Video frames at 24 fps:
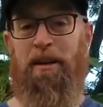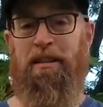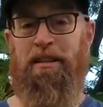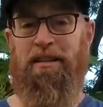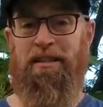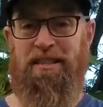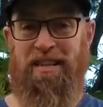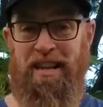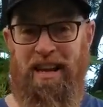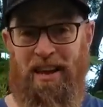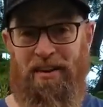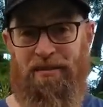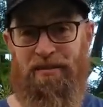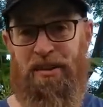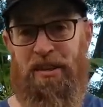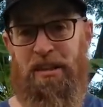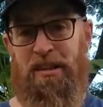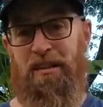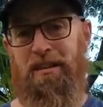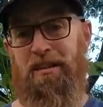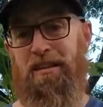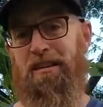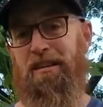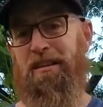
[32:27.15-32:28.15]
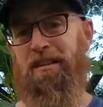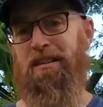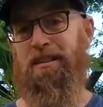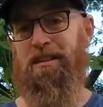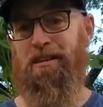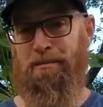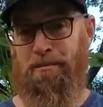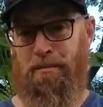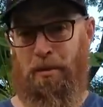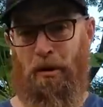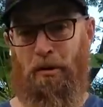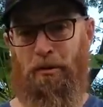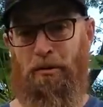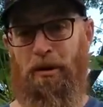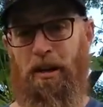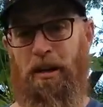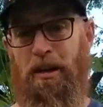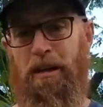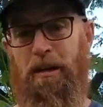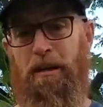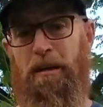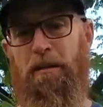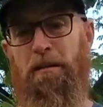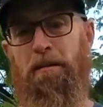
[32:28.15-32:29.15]
It's heavy, it's
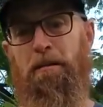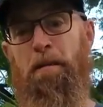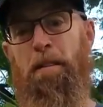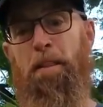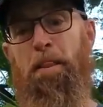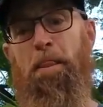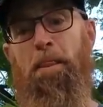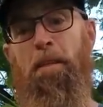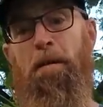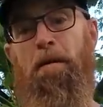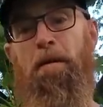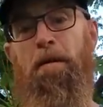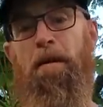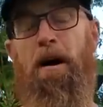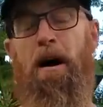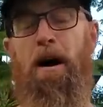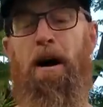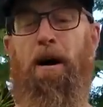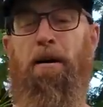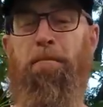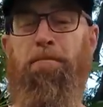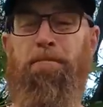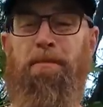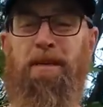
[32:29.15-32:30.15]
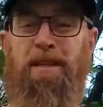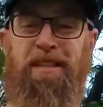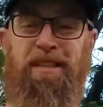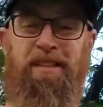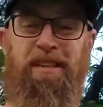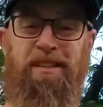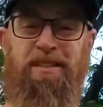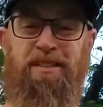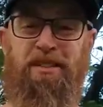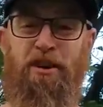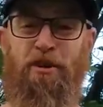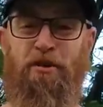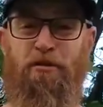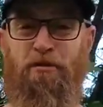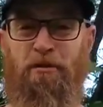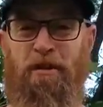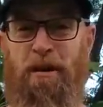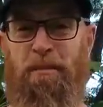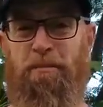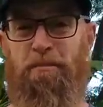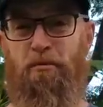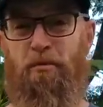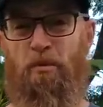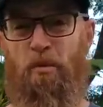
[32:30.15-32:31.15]
bulky, it doesn't
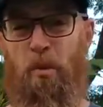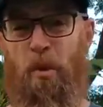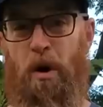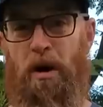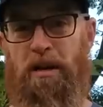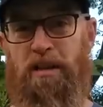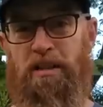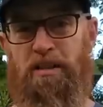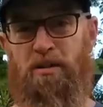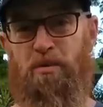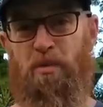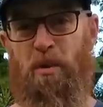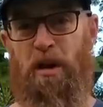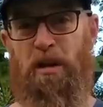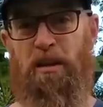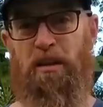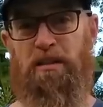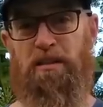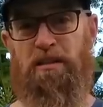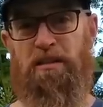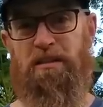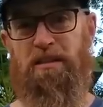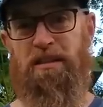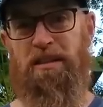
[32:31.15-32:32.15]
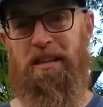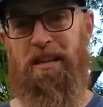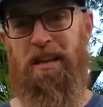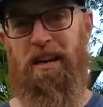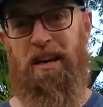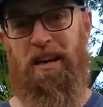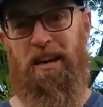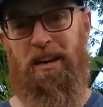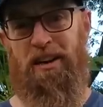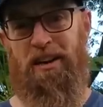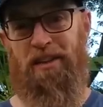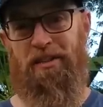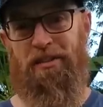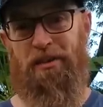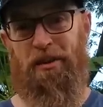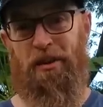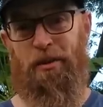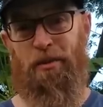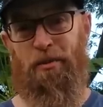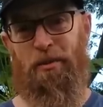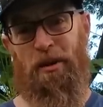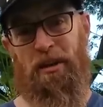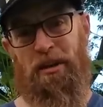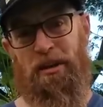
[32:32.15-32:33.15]
grip quite as well as the
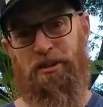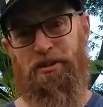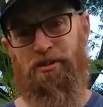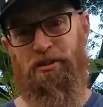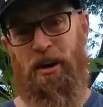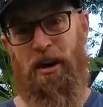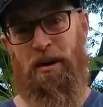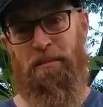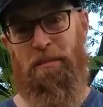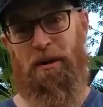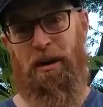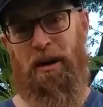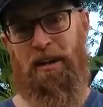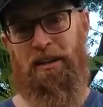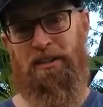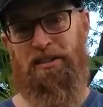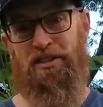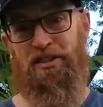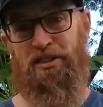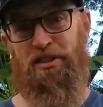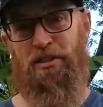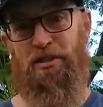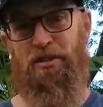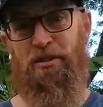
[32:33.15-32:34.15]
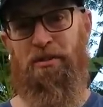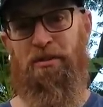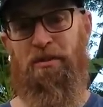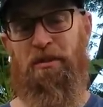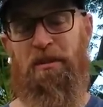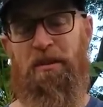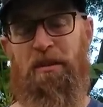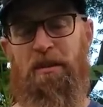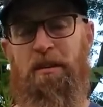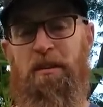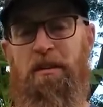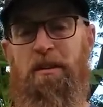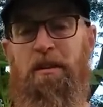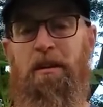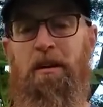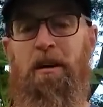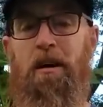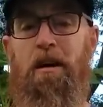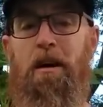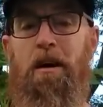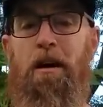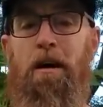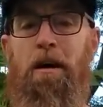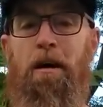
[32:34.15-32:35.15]
Gorilla tripods do,
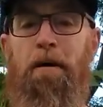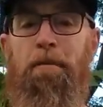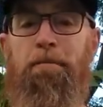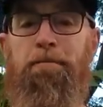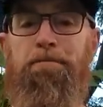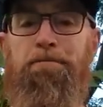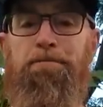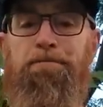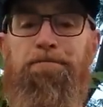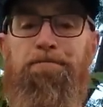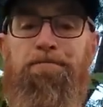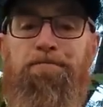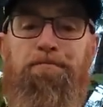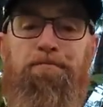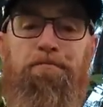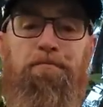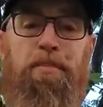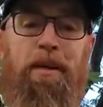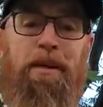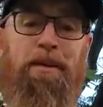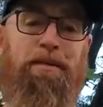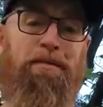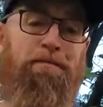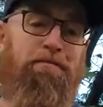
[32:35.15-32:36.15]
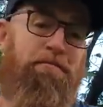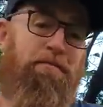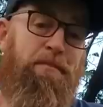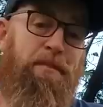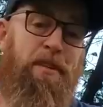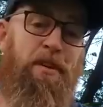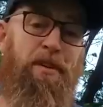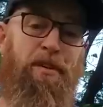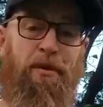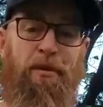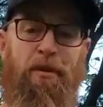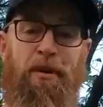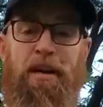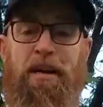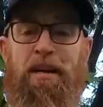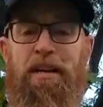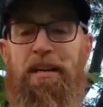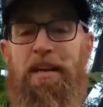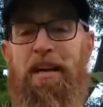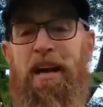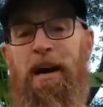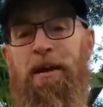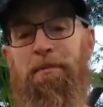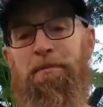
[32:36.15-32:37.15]
but, you know, it
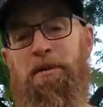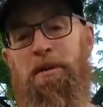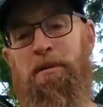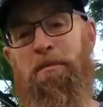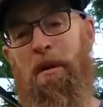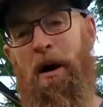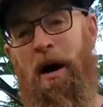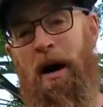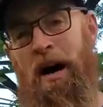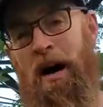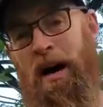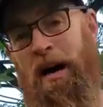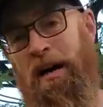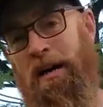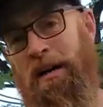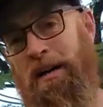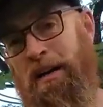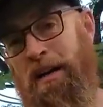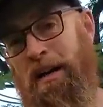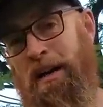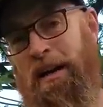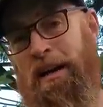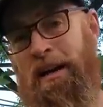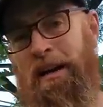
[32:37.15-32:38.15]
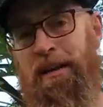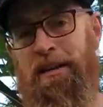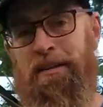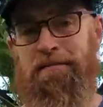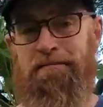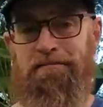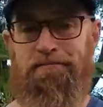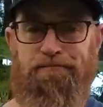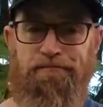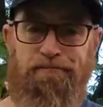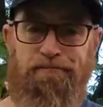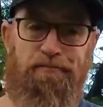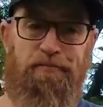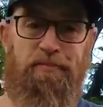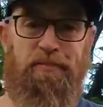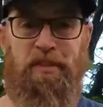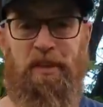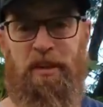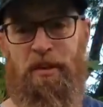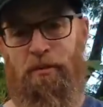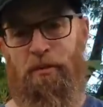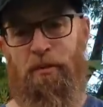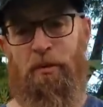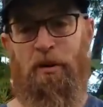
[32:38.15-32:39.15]
got me by, and
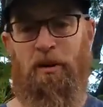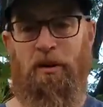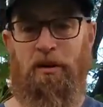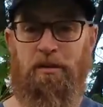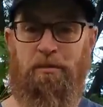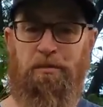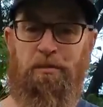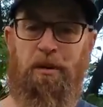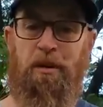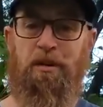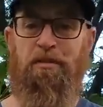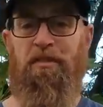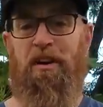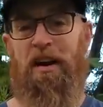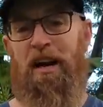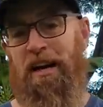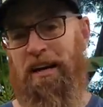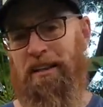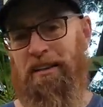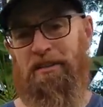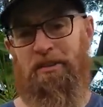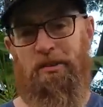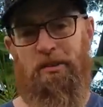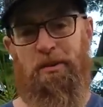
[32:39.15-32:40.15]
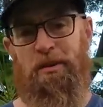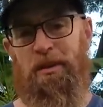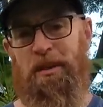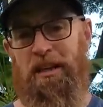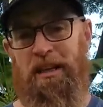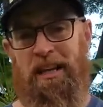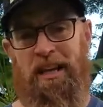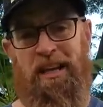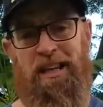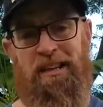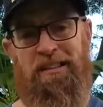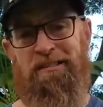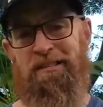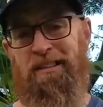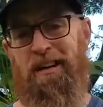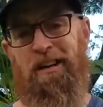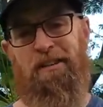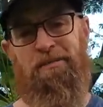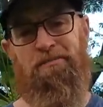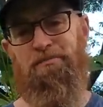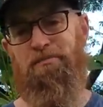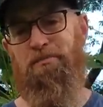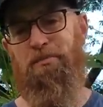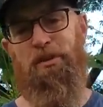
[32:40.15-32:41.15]
it worked. But if I had to do it again, I
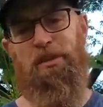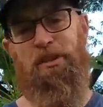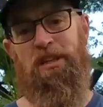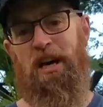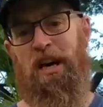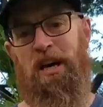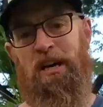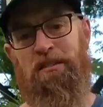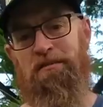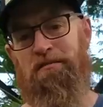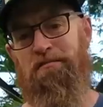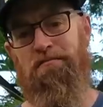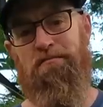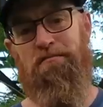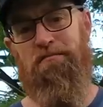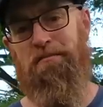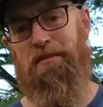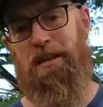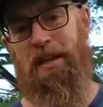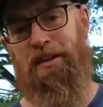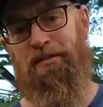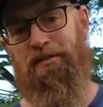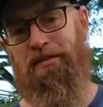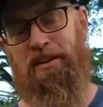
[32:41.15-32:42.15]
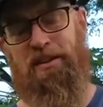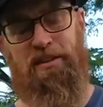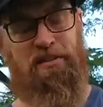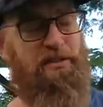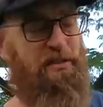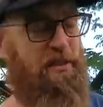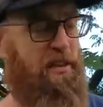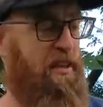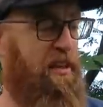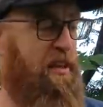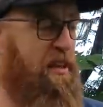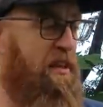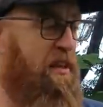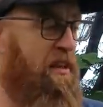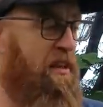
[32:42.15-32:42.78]
would not get this thing.